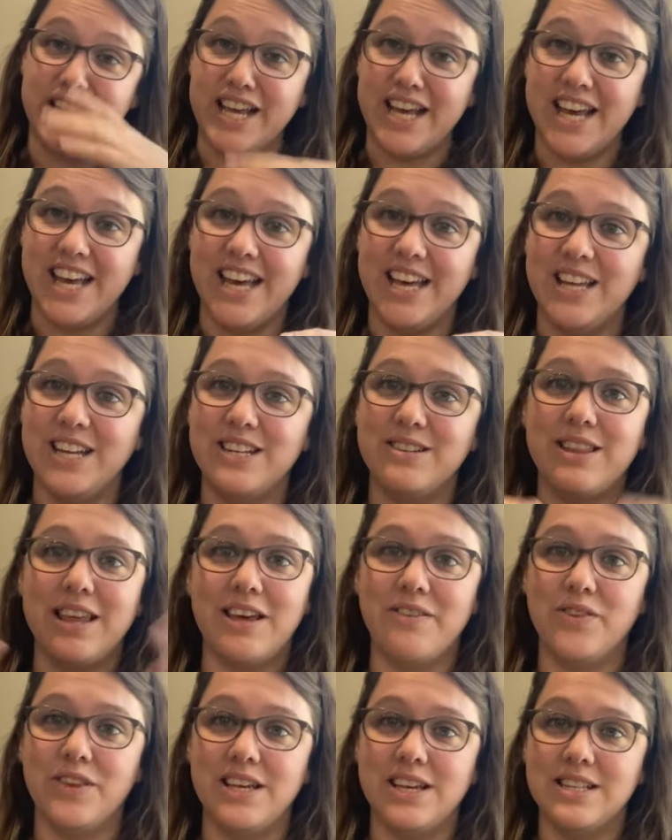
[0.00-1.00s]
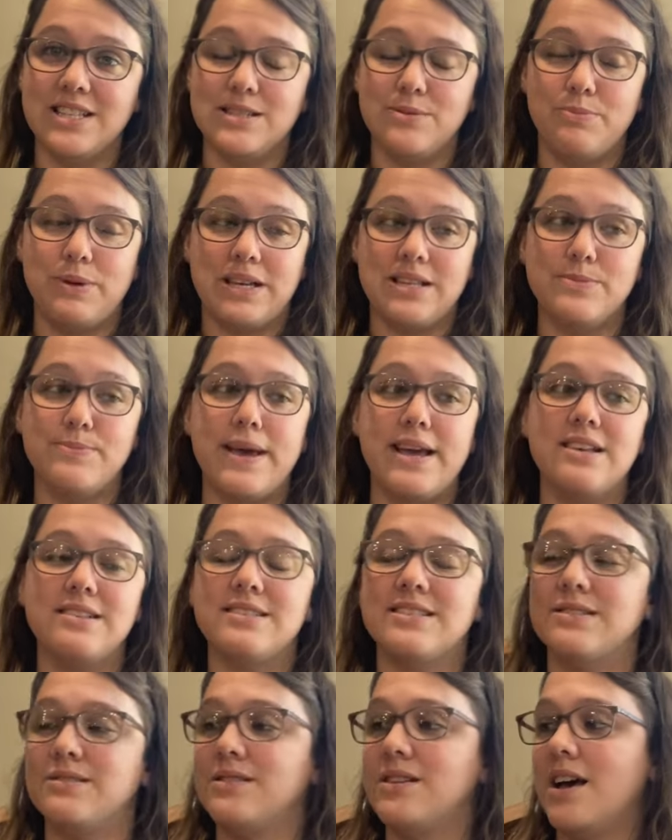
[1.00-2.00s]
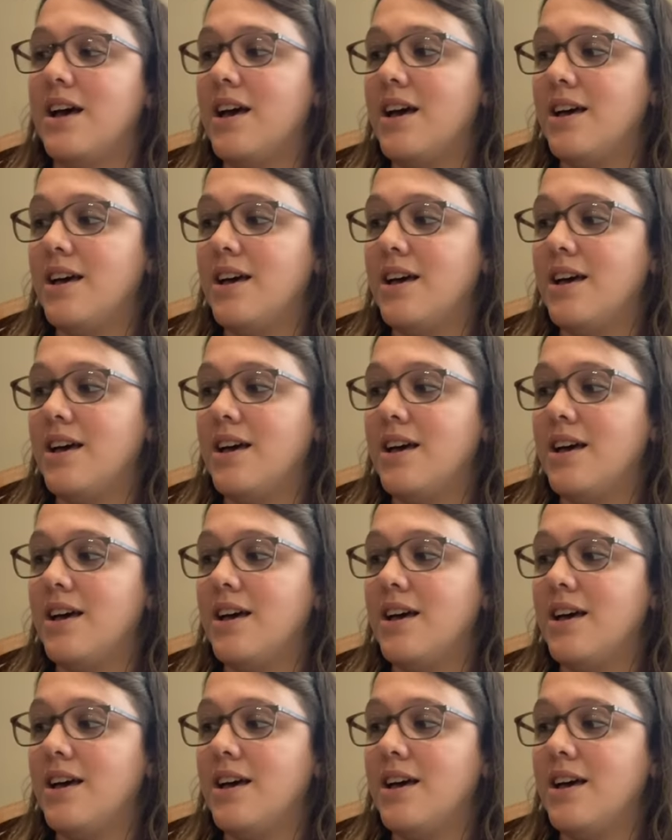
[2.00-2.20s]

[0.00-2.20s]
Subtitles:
and thankfully it's a big space and